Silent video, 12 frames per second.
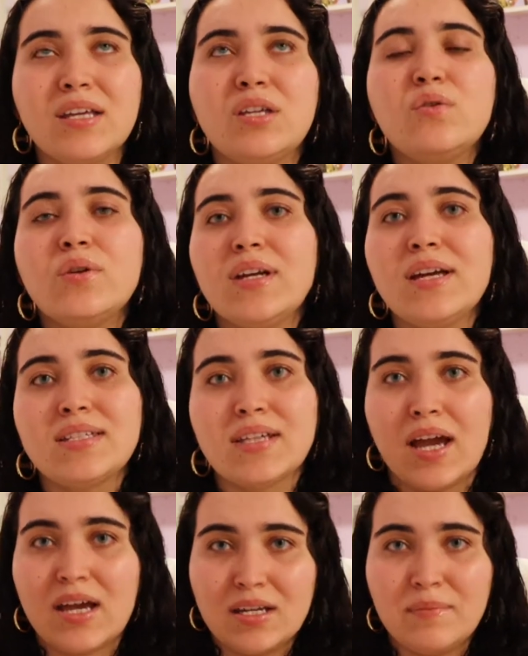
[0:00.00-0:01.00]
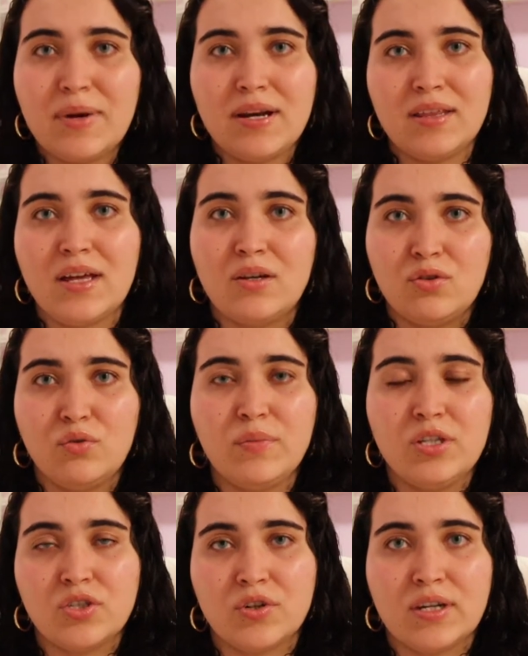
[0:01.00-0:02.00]
You can ask anybody that knew
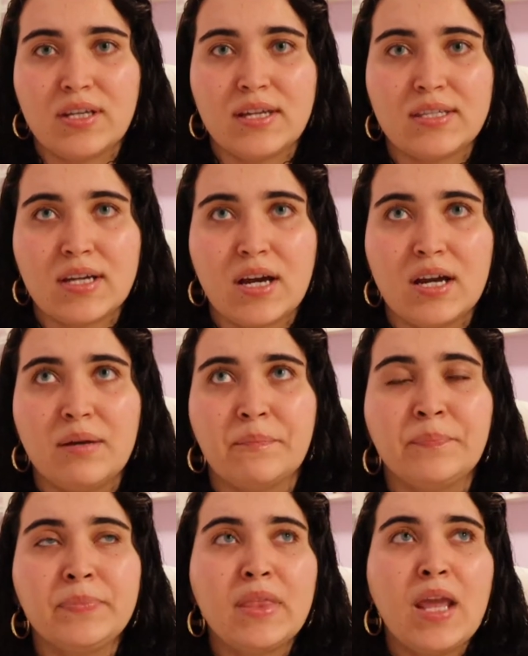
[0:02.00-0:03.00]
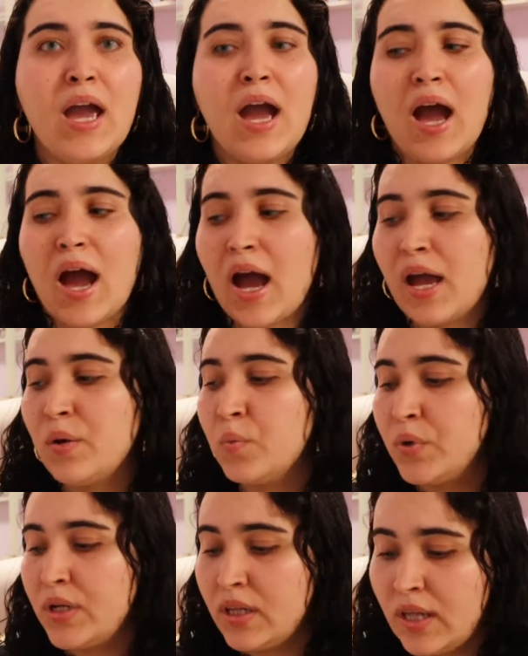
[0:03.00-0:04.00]
me during that time. I
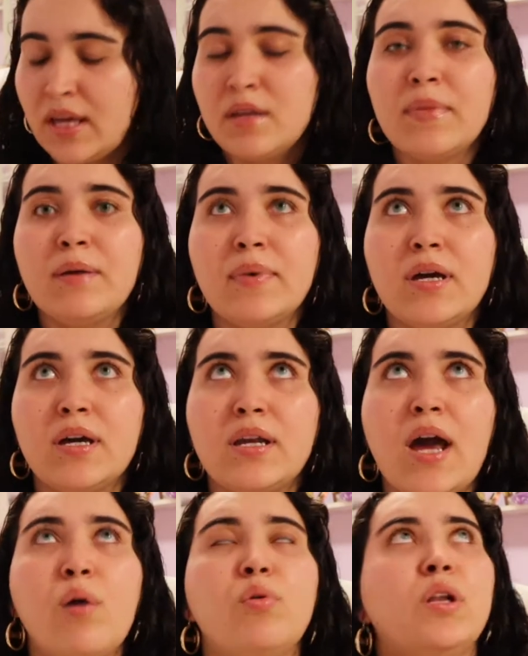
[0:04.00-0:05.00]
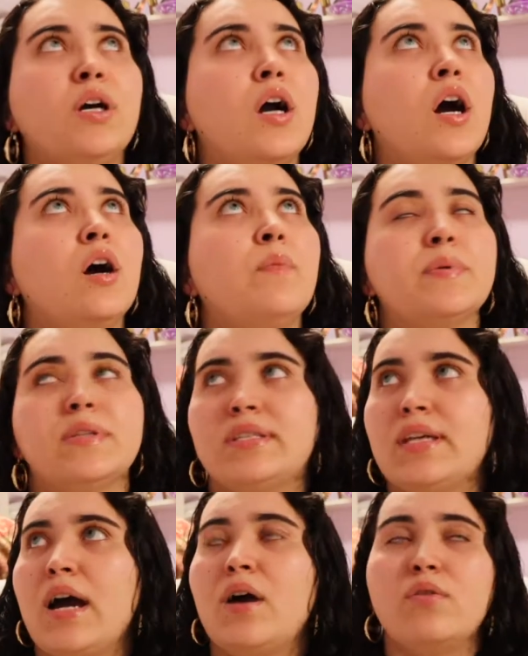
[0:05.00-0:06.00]
would lay in my bed, I would look up,
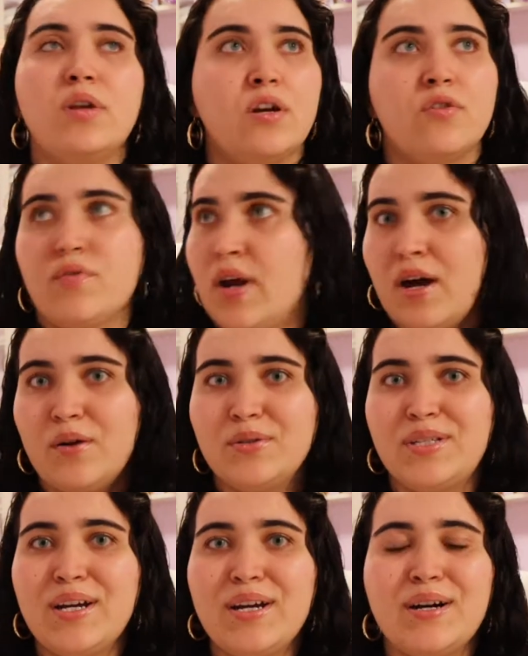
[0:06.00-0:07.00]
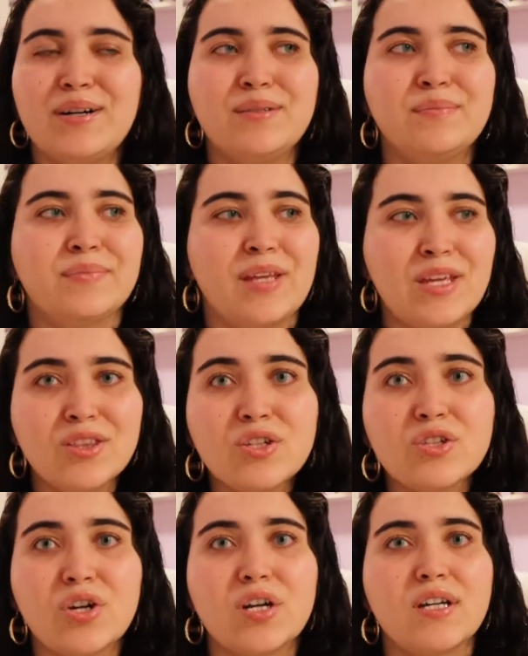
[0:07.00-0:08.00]
down, and around in the
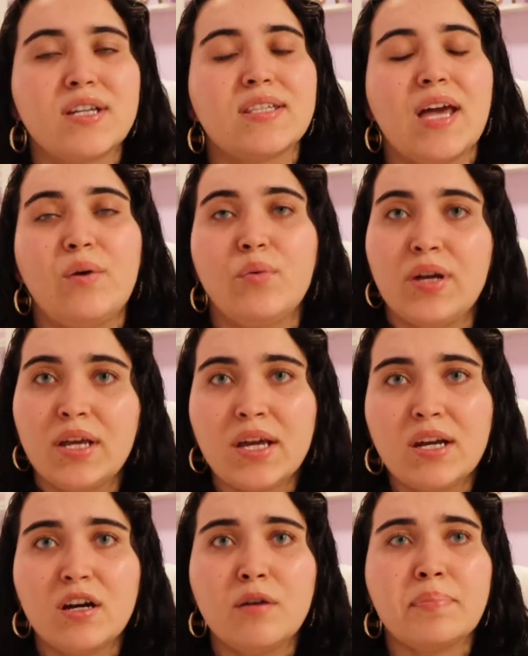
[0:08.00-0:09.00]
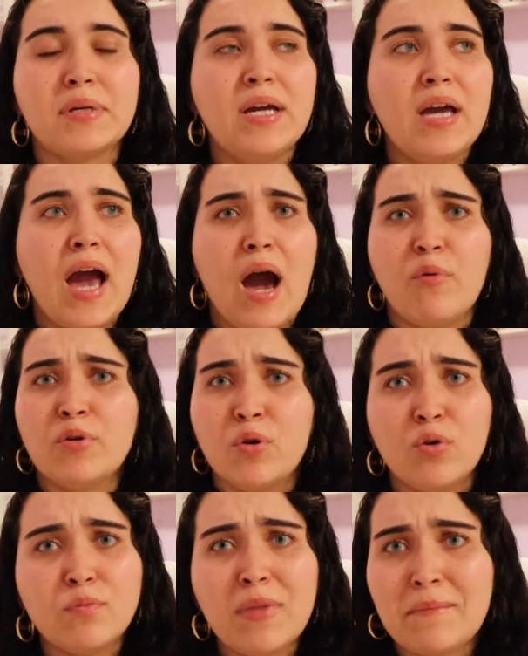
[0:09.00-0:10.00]
darkness. I wouldn't get up. I would
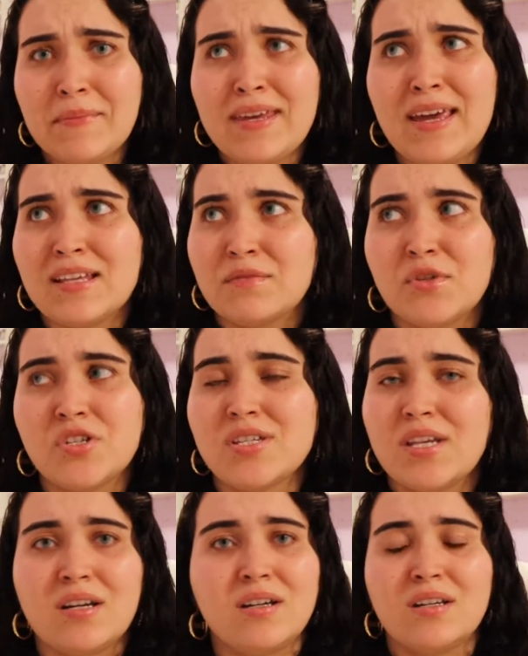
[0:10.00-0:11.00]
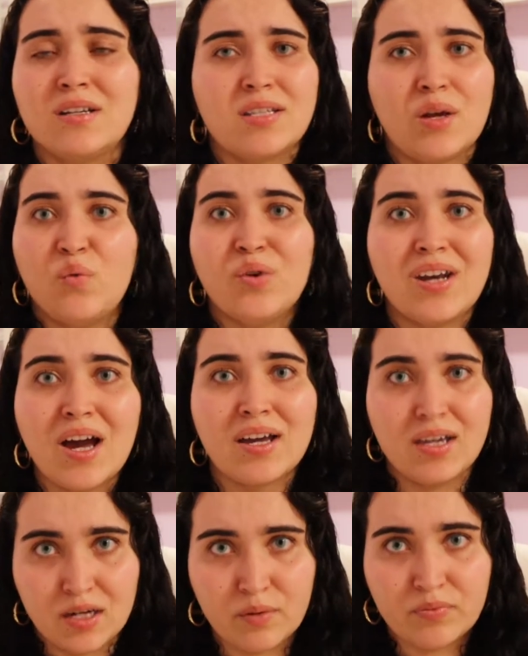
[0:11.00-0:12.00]
hold my pee as much as I could because I would not
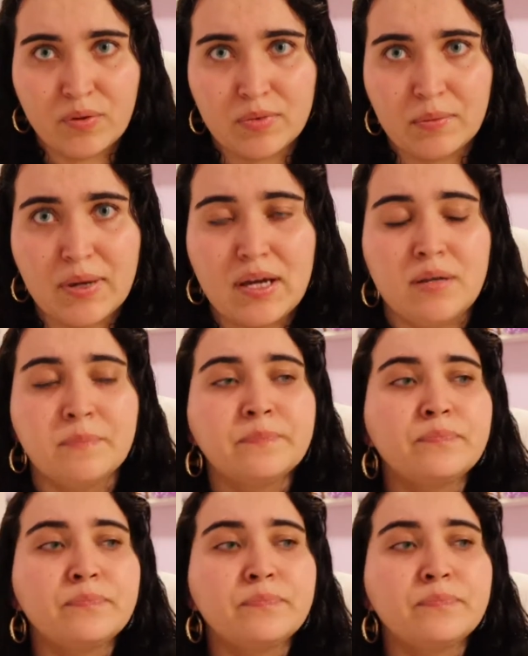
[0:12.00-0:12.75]
get up from the bed.